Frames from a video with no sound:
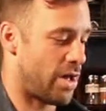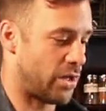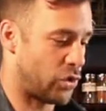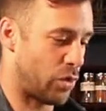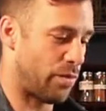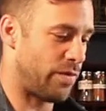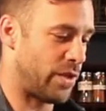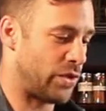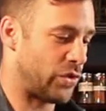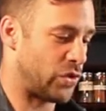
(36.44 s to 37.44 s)
some of
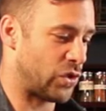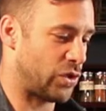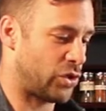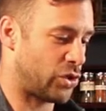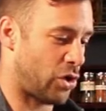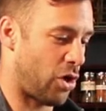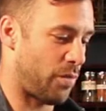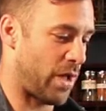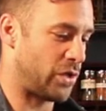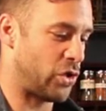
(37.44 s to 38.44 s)
these tart
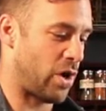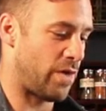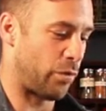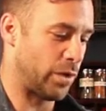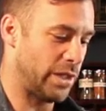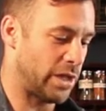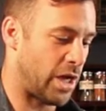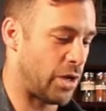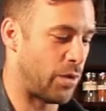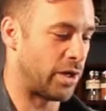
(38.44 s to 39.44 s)
pans here. I have a really
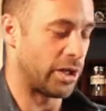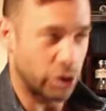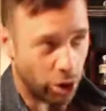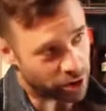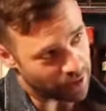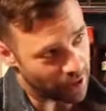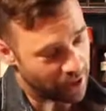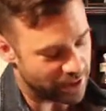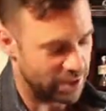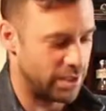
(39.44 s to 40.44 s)
tiny one, a
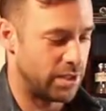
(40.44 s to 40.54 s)
tartlet,